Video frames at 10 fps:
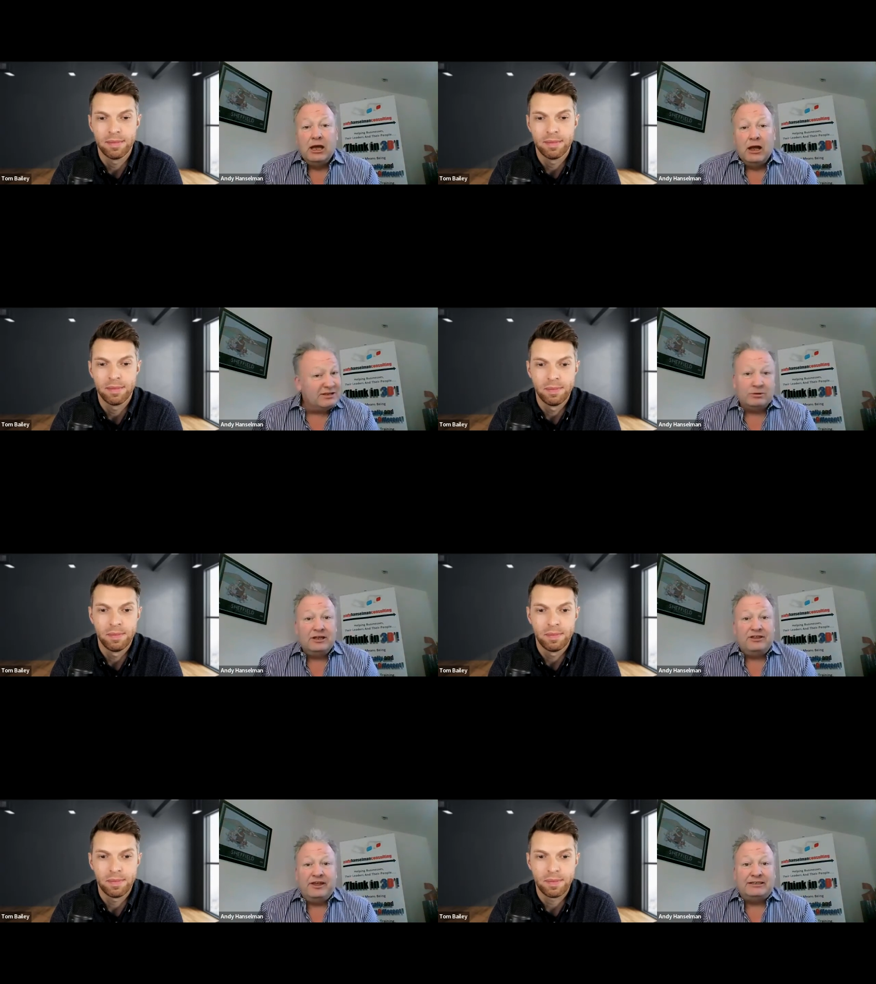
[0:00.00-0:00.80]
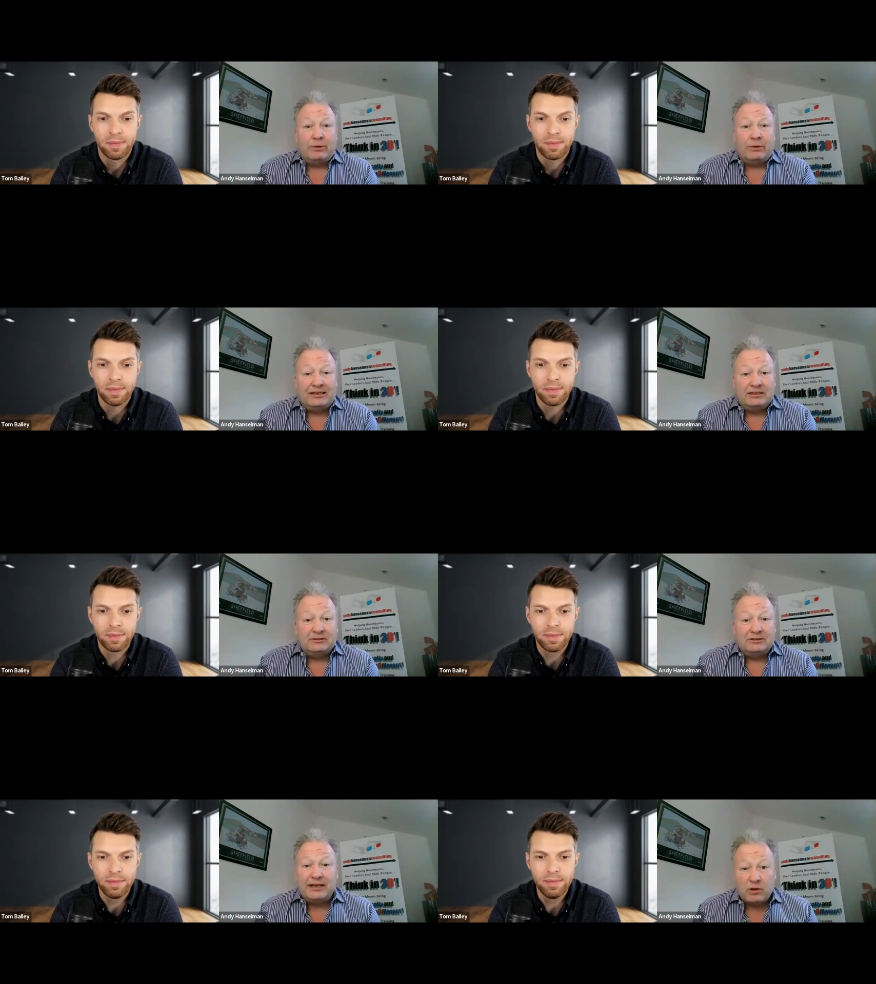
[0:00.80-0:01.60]
Speaker 1: So that's one of the things I would actually
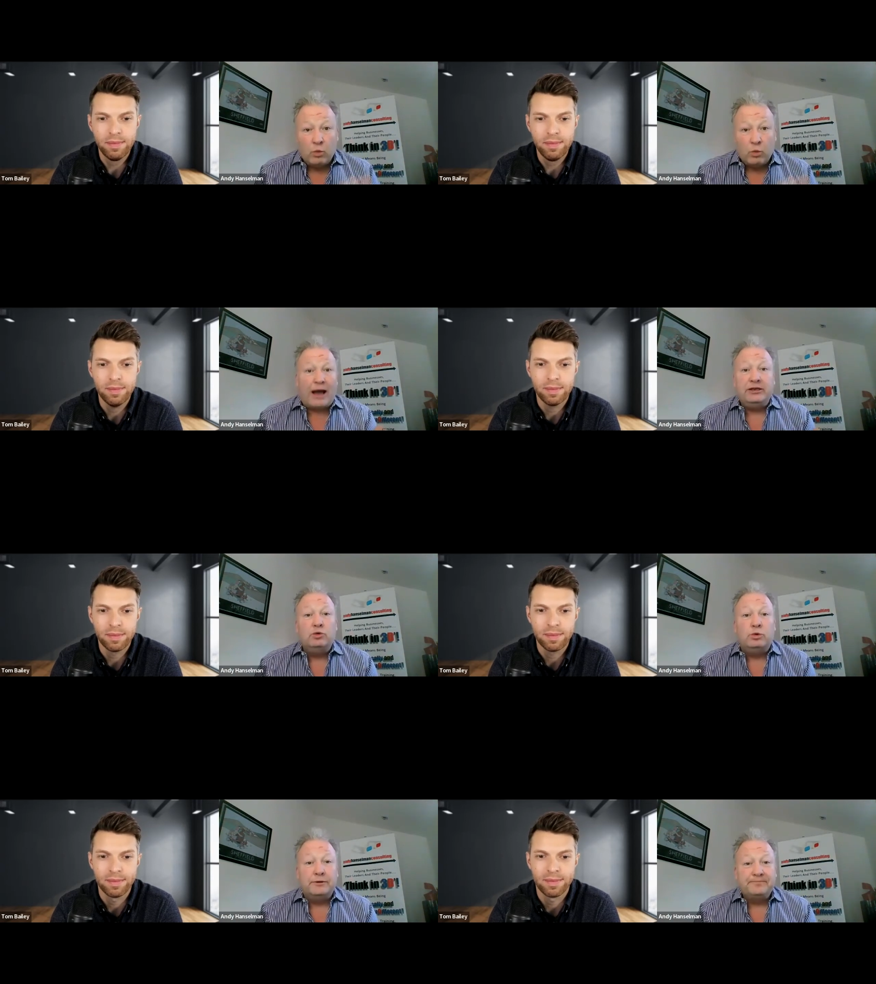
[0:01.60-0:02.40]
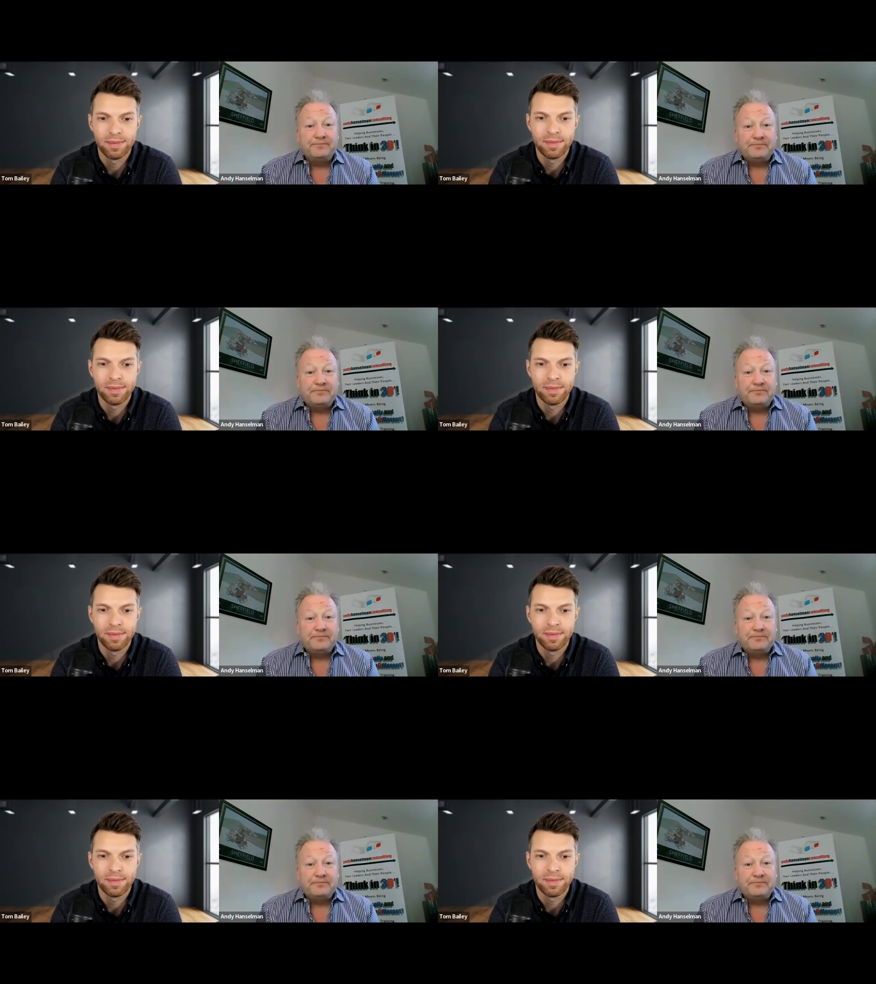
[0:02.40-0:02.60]
sort of say is, why you?